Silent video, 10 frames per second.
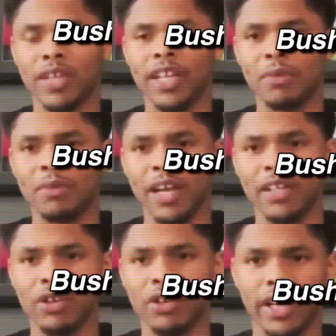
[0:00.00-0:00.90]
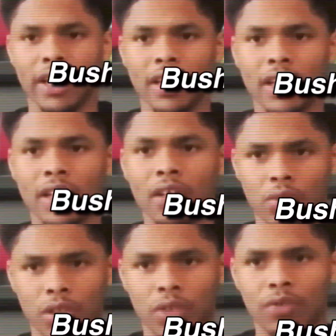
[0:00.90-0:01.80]
Anybody know that
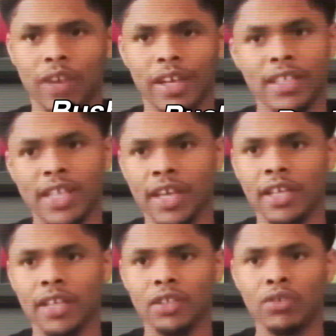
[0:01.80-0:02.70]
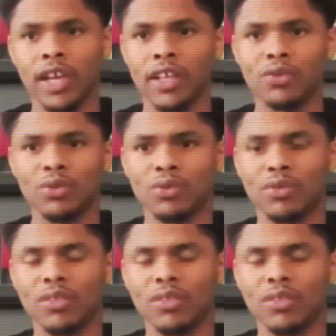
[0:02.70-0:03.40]
when you fighting Tank, you can't do